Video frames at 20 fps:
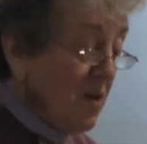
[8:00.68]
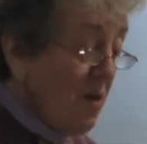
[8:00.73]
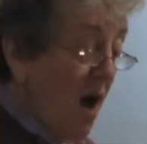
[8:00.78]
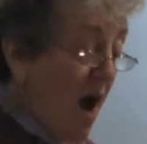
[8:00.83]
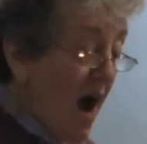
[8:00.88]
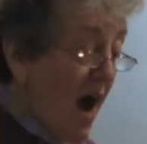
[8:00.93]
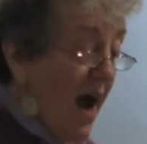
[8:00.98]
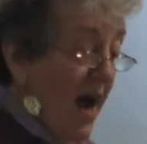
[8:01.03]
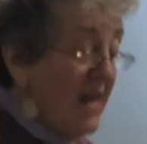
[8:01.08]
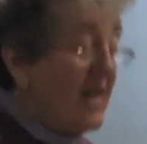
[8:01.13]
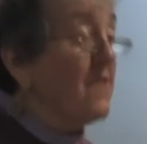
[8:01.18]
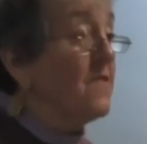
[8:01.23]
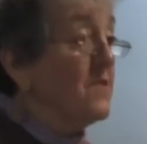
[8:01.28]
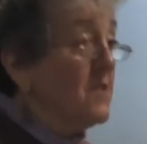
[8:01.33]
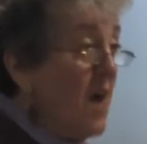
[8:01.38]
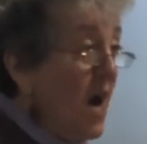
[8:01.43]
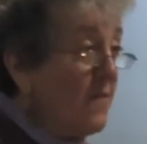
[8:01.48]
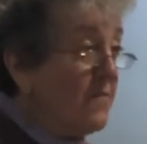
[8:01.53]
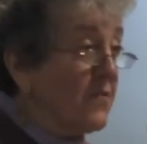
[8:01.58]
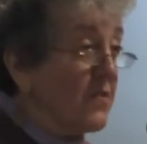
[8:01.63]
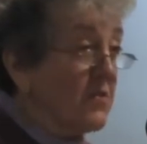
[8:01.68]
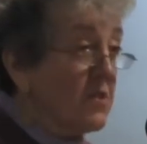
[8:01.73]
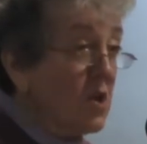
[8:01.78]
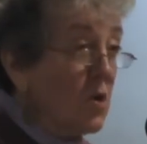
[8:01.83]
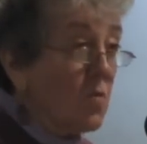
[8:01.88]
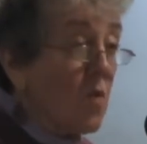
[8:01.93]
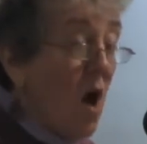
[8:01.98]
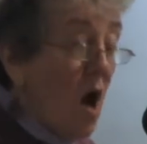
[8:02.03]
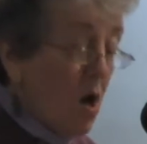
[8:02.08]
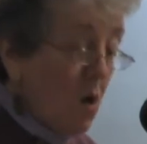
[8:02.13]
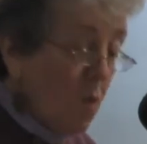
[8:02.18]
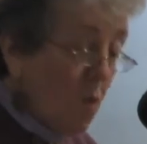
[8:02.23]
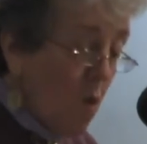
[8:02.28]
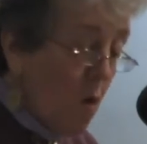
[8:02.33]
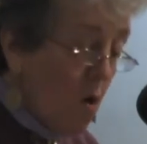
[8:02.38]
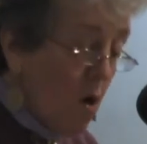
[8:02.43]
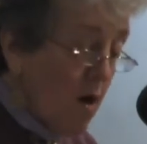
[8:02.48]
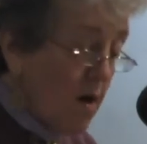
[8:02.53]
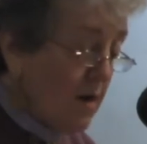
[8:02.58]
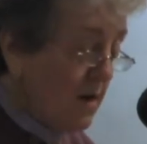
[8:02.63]
high if not for the Iraq
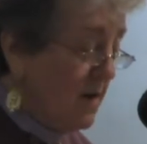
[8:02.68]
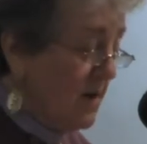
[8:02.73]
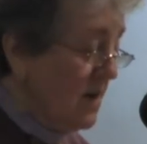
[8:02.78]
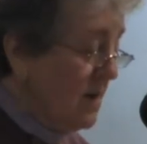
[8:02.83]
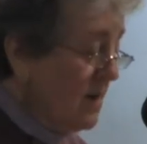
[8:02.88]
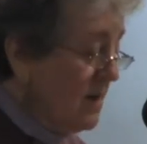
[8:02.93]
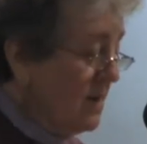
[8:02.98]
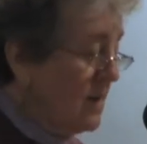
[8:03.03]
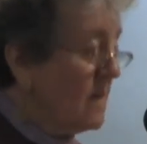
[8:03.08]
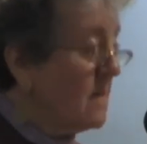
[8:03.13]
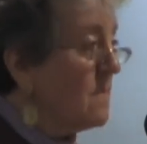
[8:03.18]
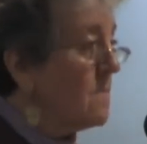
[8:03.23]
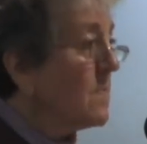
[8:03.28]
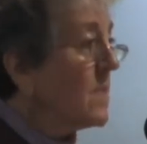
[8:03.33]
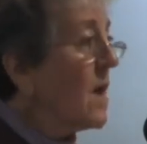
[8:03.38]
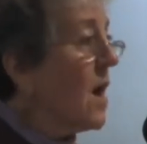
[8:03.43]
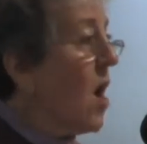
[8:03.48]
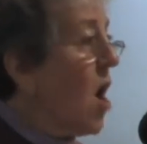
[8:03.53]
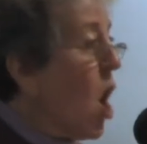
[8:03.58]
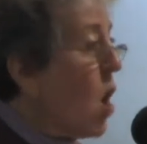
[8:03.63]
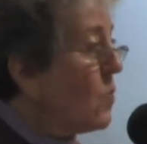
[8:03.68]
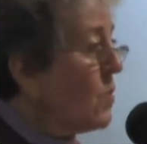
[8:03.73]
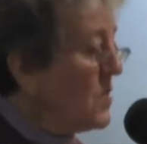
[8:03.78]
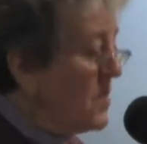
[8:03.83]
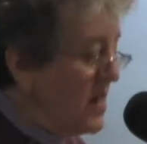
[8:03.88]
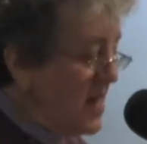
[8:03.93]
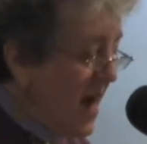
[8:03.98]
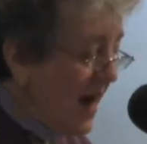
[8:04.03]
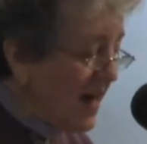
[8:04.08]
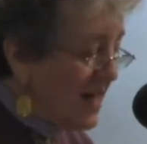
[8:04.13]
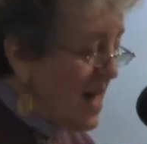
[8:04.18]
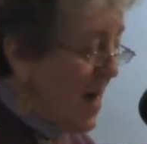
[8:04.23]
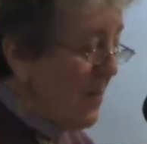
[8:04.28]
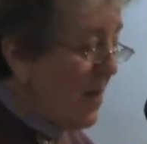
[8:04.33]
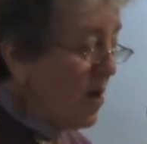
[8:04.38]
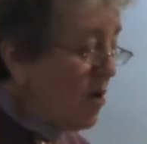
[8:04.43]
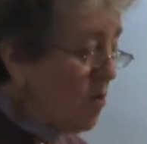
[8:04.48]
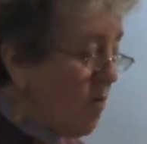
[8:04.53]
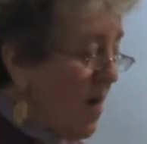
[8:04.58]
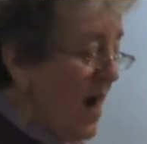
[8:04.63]
war? Or would the
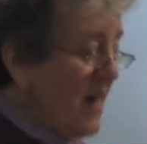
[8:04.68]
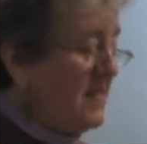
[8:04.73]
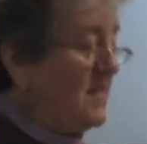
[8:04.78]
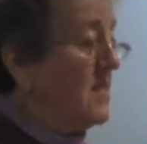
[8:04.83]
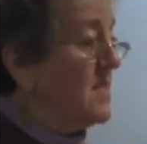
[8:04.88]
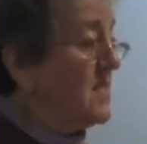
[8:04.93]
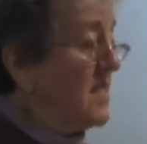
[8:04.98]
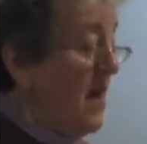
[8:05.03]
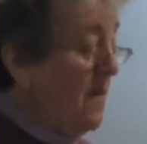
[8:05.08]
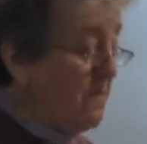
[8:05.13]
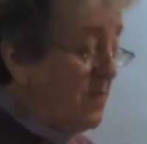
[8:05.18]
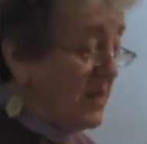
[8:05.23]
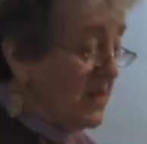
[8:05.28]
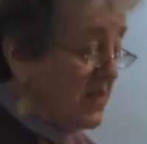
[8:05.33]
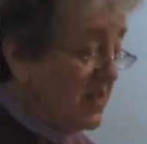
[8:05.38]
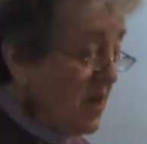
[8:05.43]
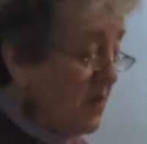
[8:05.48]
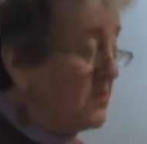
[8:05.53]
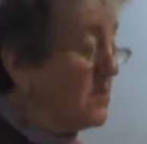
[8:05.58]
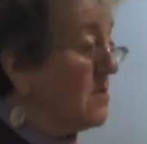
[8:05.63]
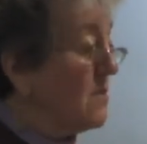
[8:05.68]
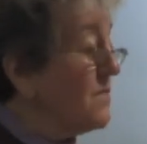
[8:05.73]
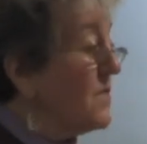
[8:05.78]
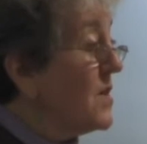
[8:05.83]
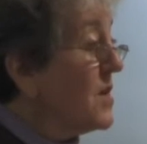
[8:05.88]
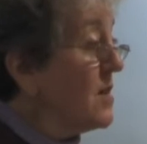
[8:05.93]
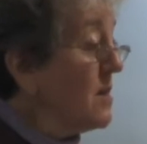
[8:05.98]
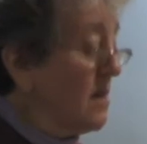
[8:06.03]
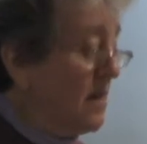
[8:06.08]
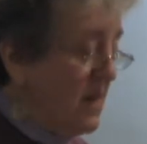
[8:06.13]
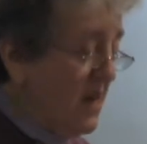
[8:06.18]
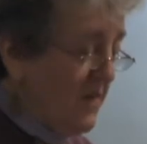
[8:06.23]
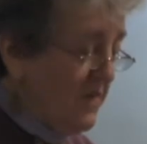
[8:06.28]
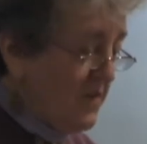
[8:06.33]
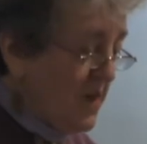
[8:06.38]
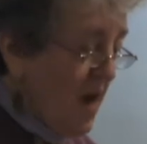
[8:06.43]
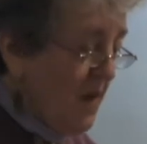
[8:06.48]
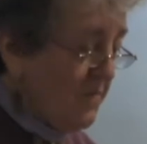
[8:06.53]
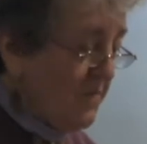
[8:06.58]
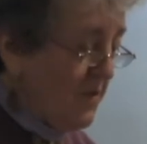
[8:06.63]
economic crisis have been so severe if
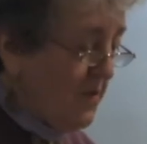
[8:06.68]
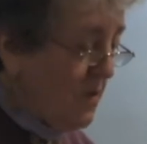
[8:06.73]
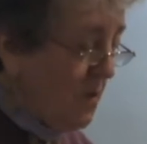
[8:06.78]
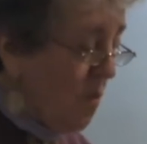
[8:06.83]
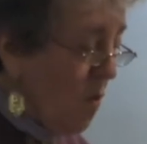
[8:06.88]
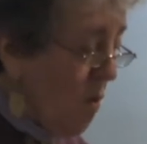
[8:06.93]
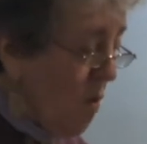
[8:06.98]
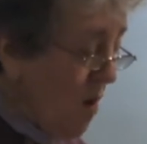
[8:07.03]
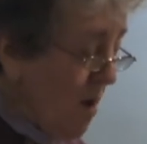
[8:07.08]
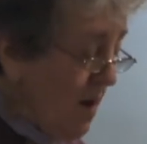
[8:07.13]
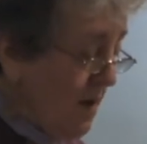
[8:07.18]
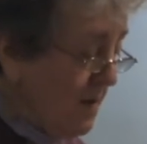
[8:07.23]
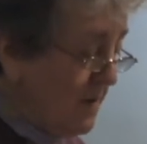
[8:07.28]
not for the war?